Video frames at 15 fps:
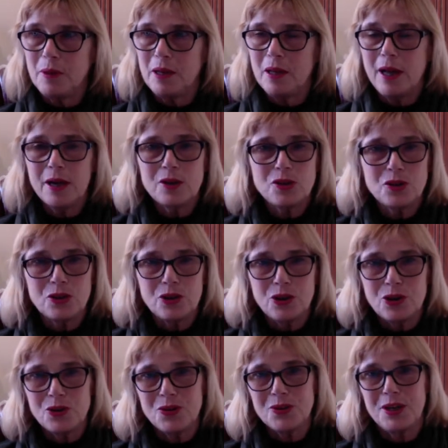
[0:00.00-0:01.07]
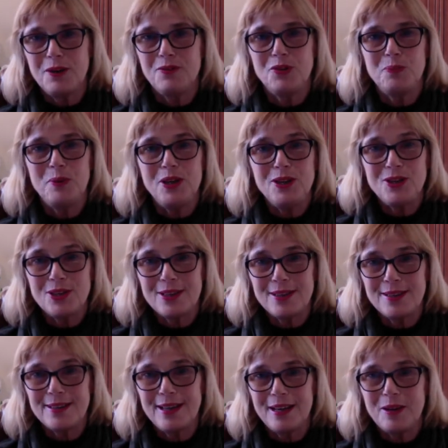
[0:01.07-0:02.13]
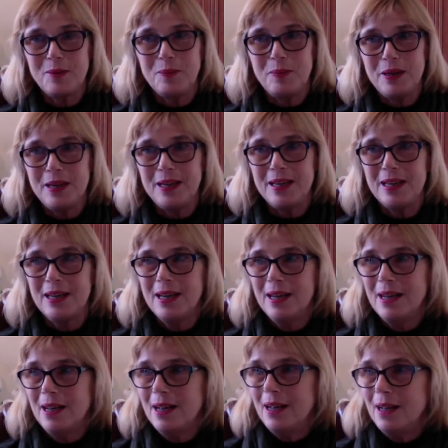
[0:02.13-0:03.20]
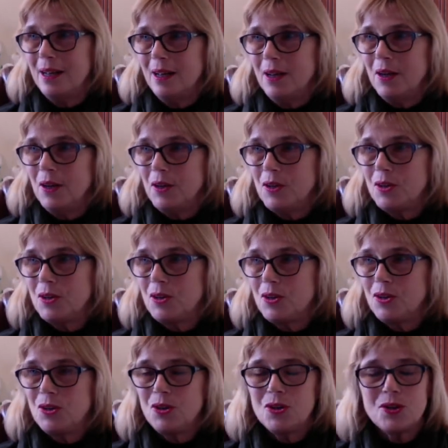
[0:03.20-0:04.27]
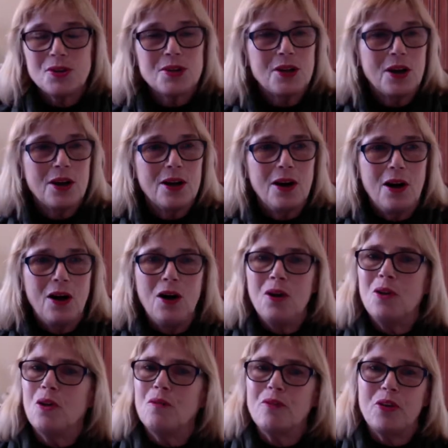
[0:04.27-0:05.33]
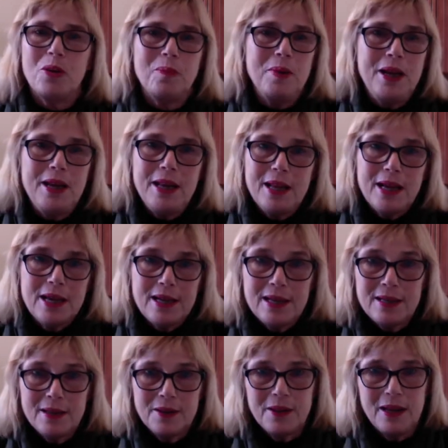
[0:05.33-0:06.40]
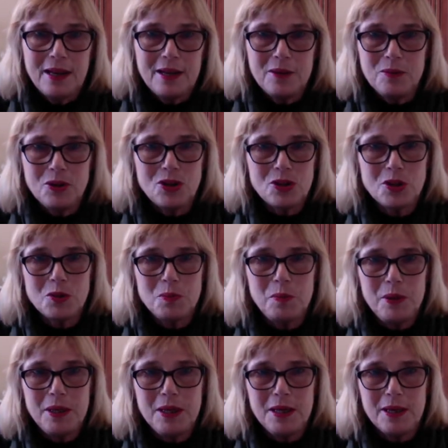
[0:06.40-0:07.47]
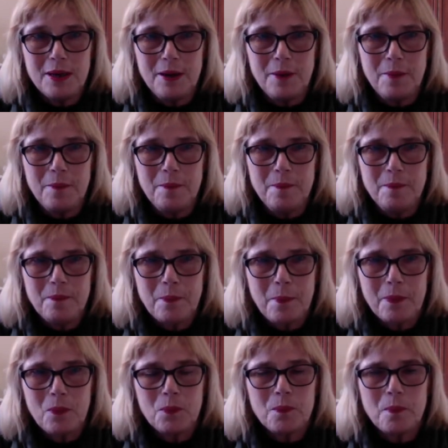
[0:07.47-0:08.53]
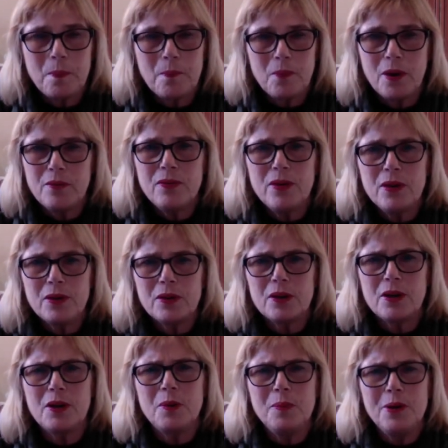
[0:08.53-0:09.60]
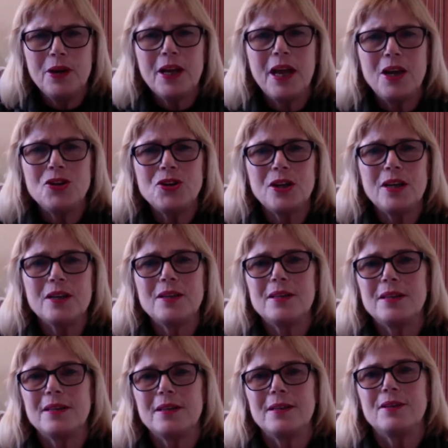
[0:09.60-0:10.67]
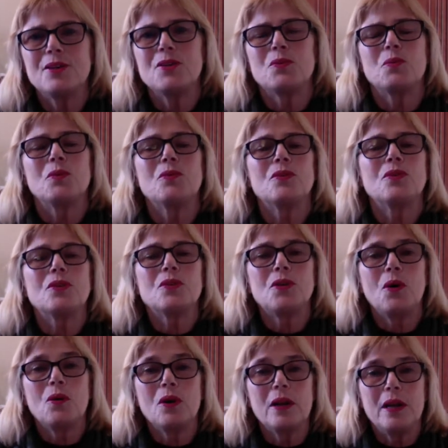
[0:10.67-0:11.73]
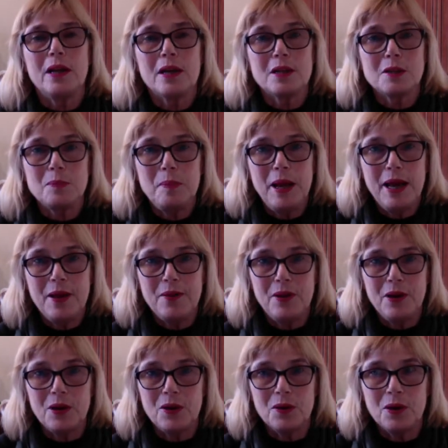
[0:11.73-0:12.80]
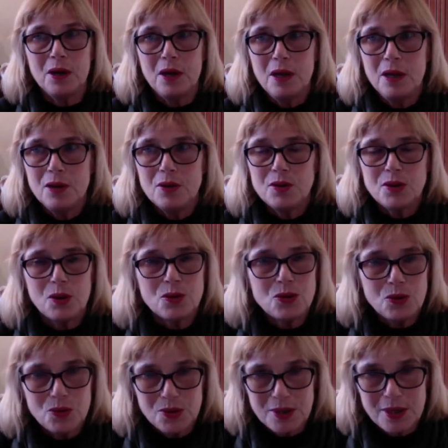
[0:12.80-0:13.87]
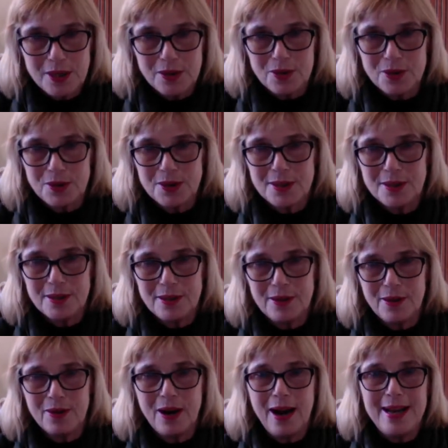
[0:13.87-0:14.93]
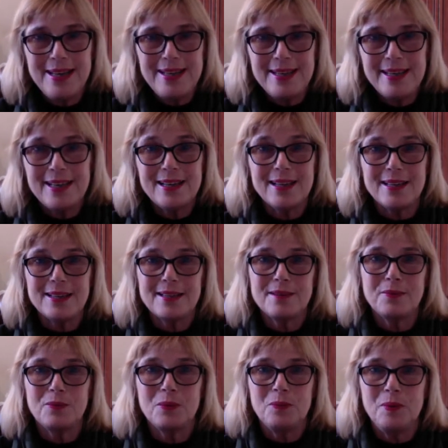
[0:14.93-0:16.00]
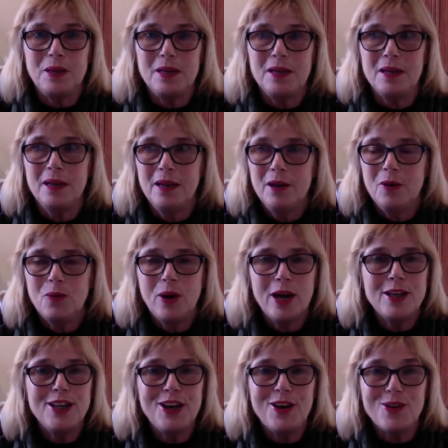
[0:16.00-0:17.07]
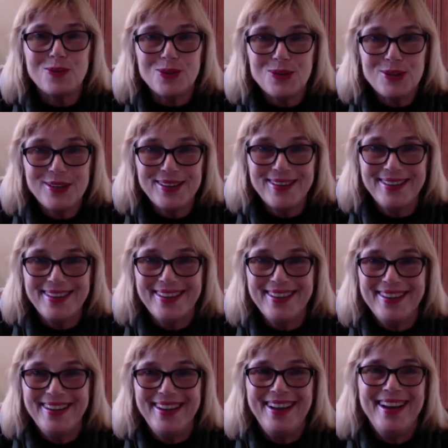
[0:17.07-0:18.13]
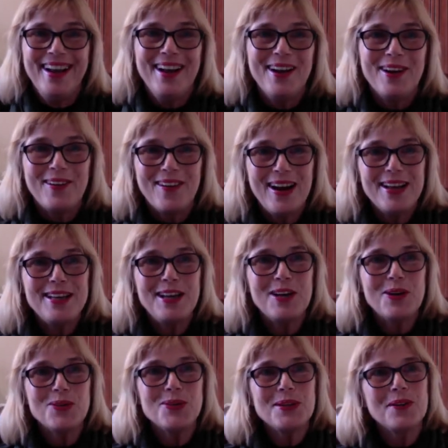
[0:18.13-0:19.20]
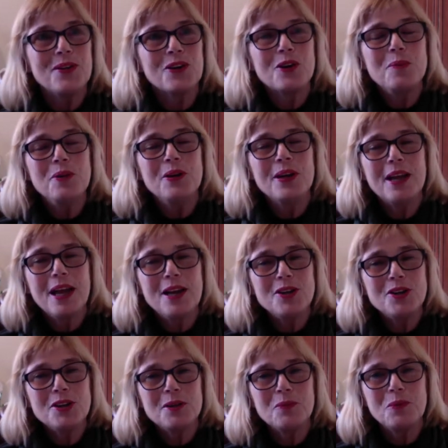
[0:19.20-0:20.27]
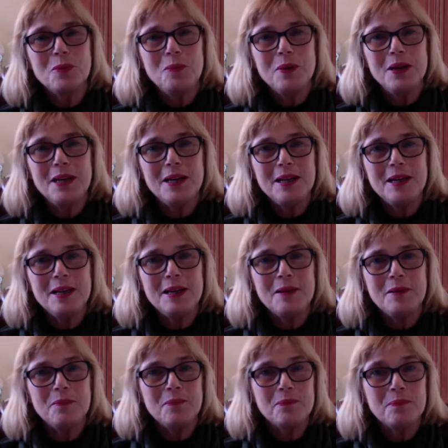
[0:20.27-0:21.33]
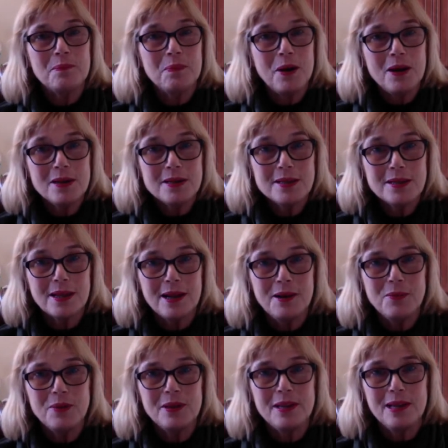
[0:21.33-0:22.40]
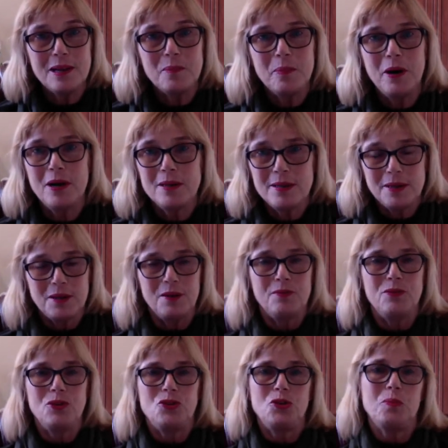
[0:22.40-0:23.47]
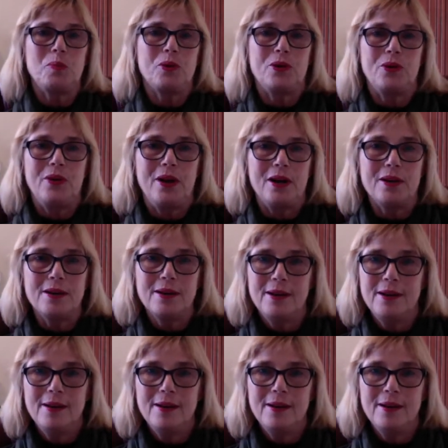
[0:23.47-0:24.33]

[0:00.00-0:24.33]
lecturers, give speeches. They could be just all over the media. They could just be, wherever their communication is, just would totally expand their social skills. Their ideas would be grandiose. Grandiose, and their communication would be I would think positive with Jupiter there.